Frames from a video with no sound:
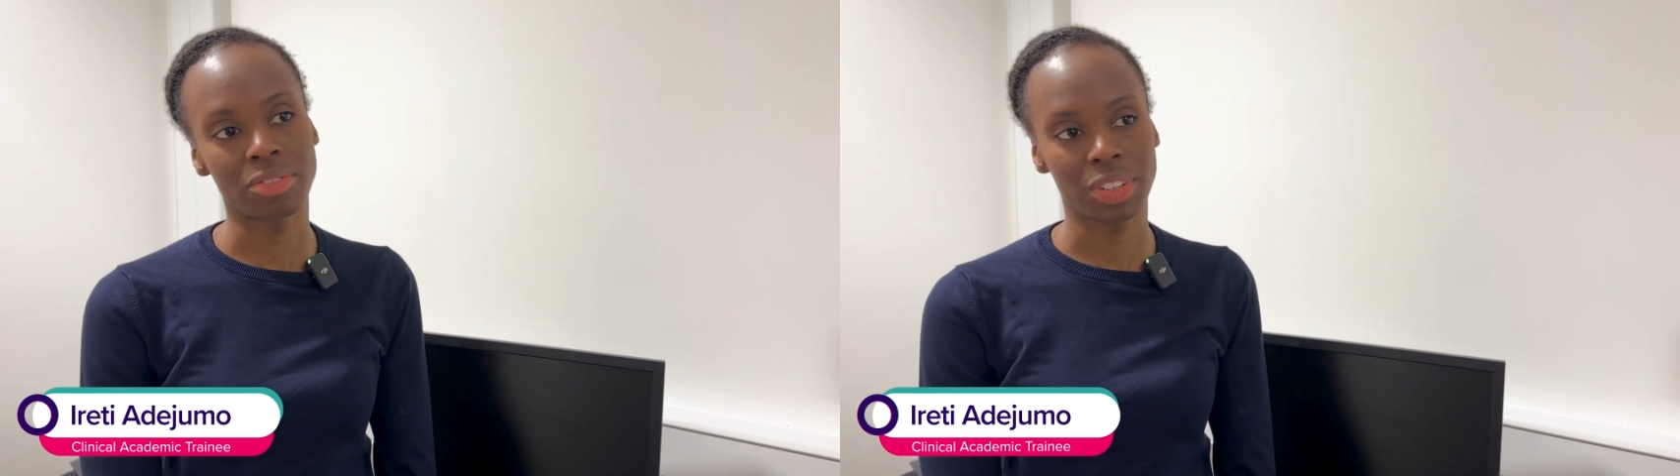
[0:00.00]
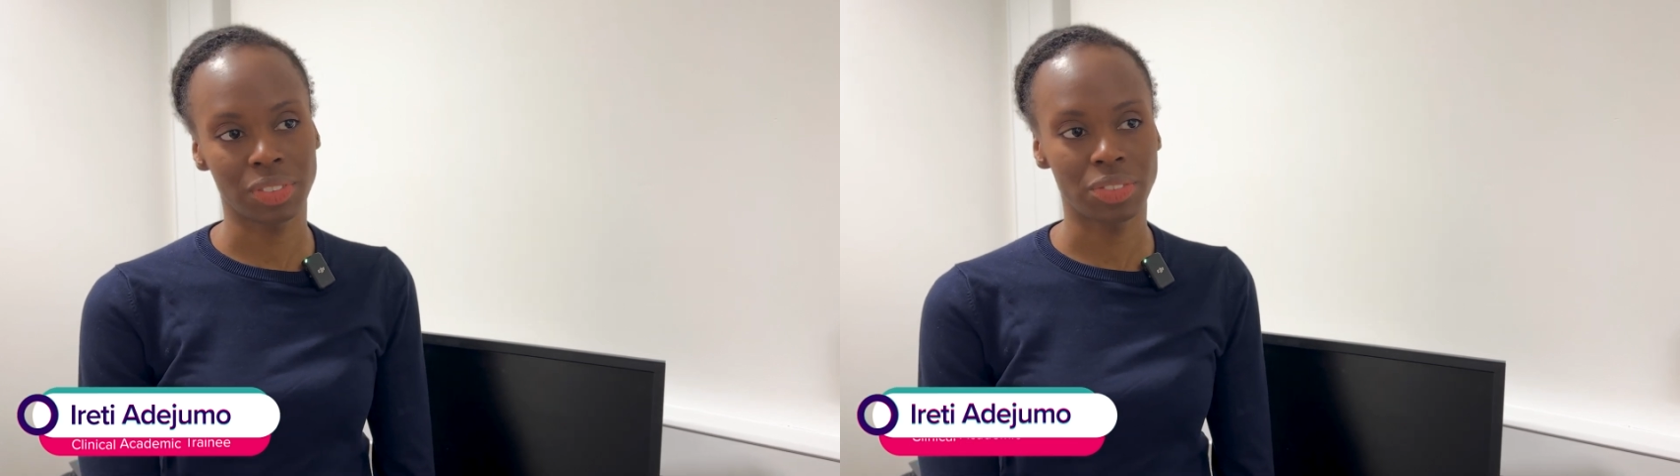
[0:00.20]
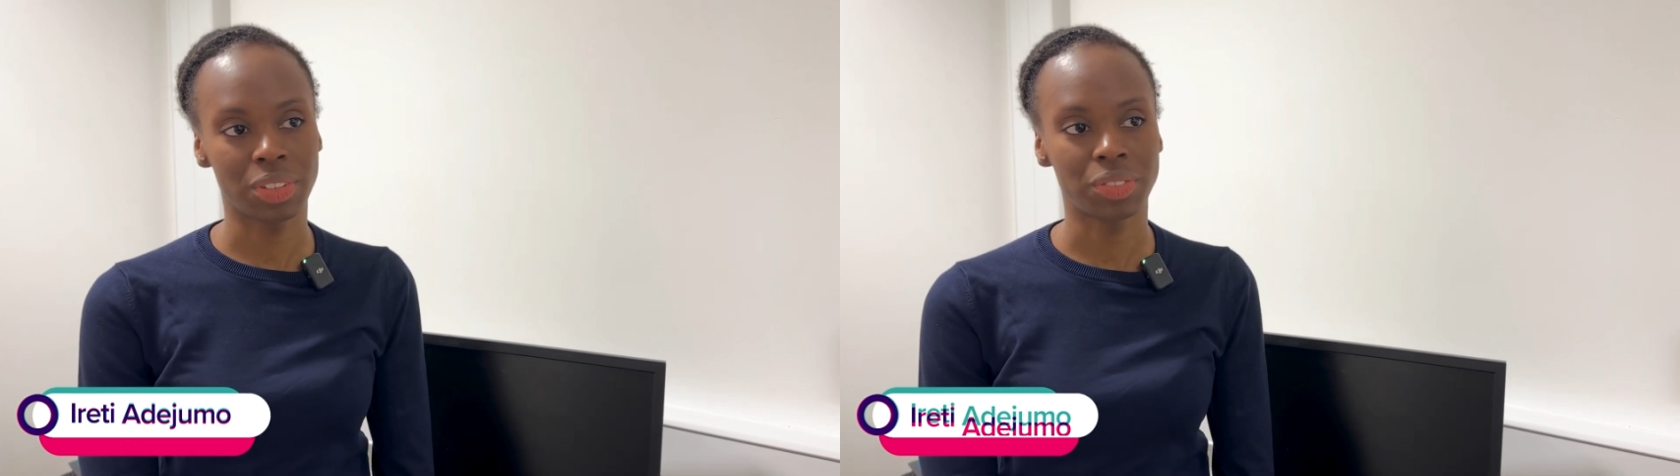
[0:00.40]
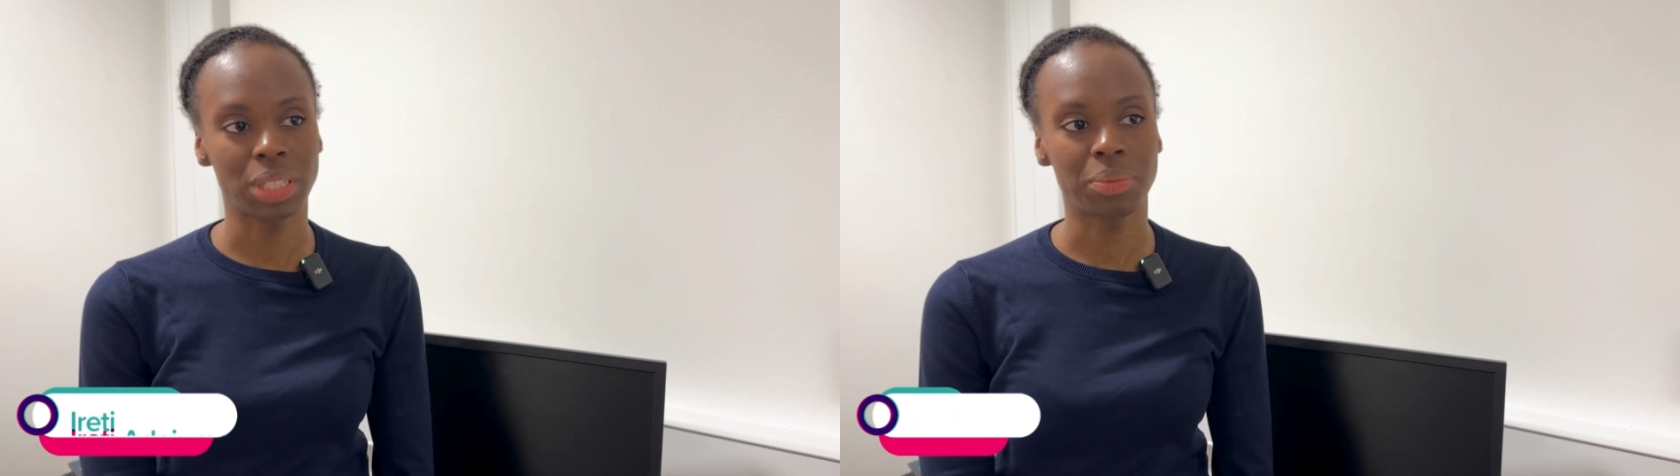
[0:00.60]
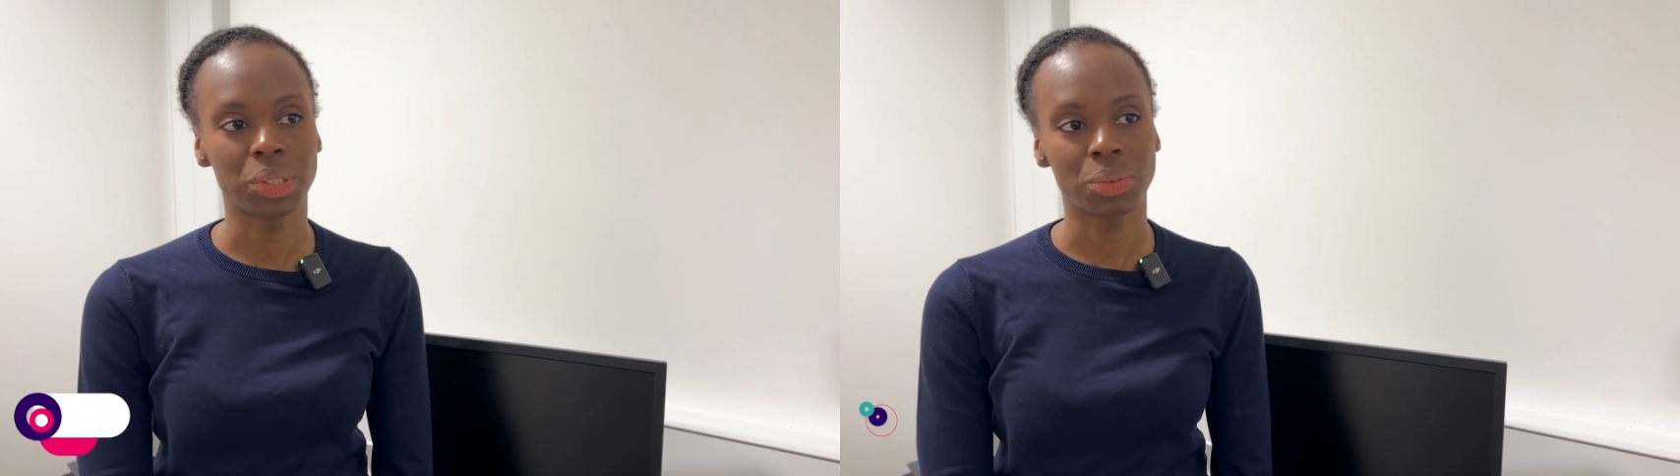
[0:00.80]

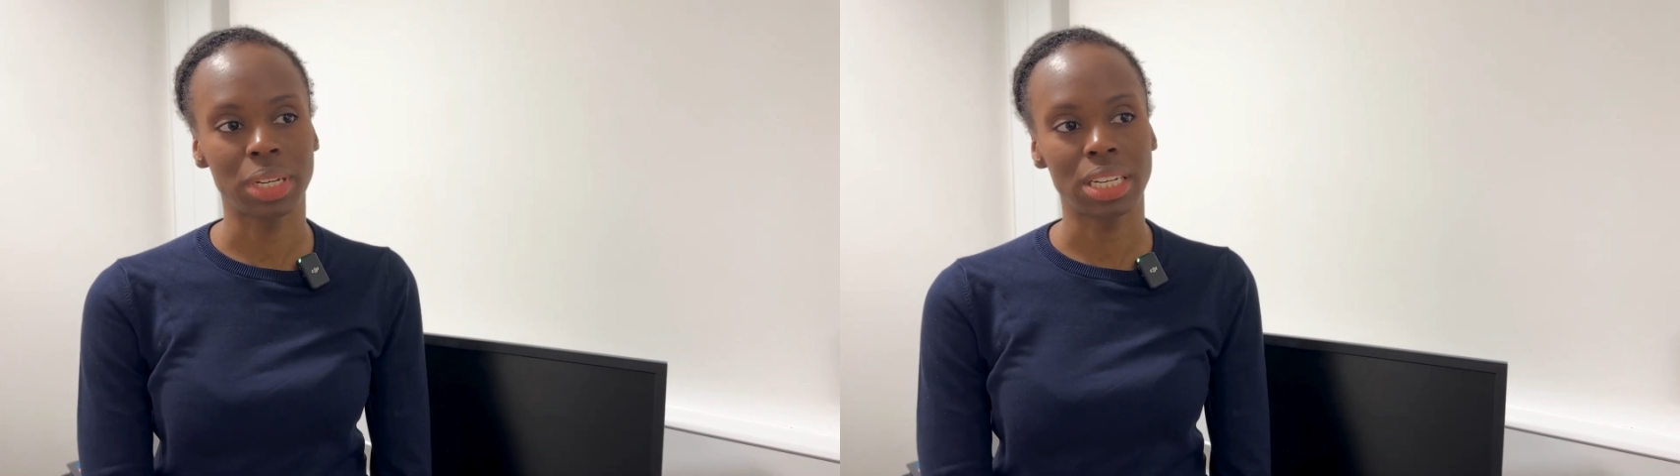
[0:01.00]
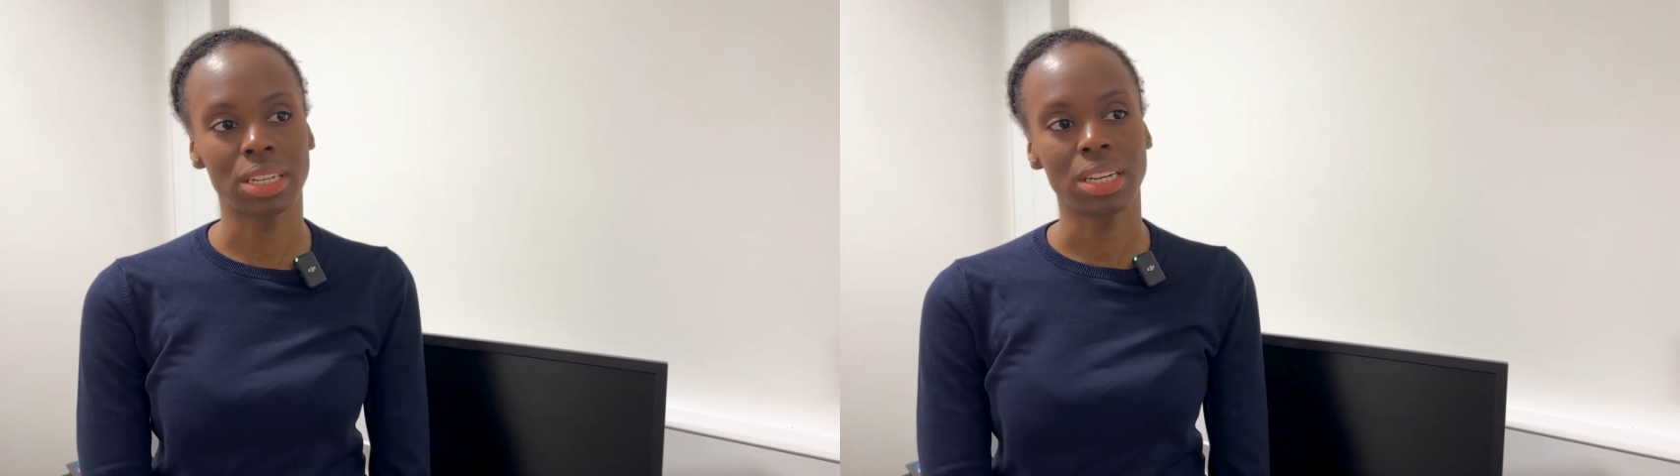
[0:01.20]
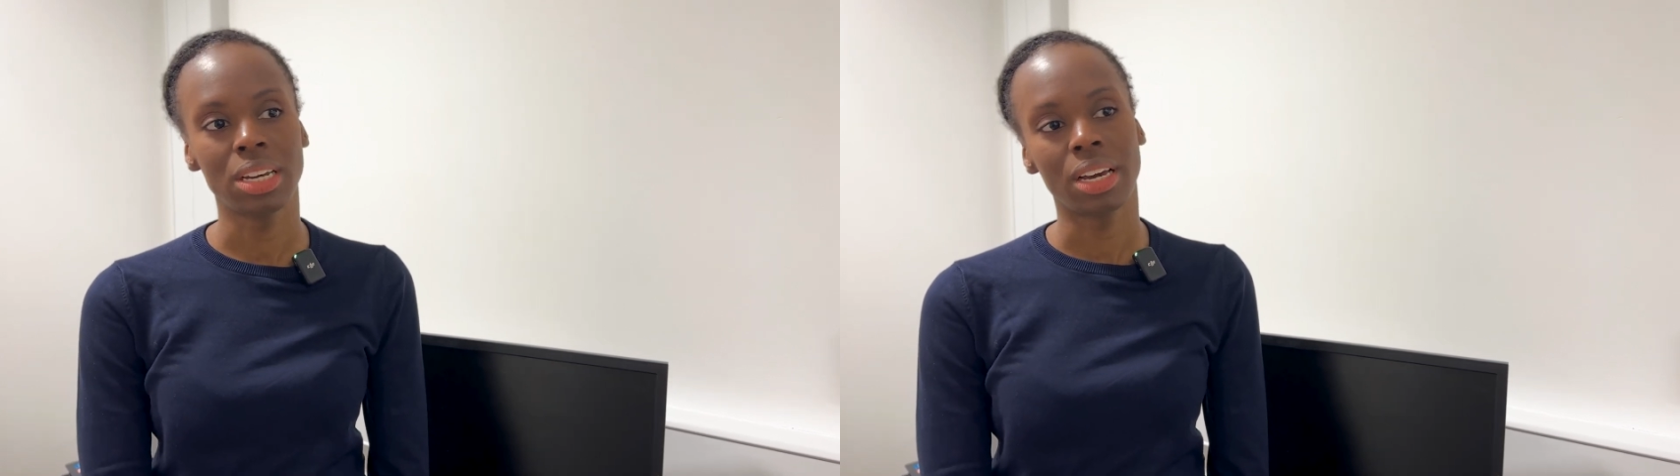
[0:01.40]
50-50 between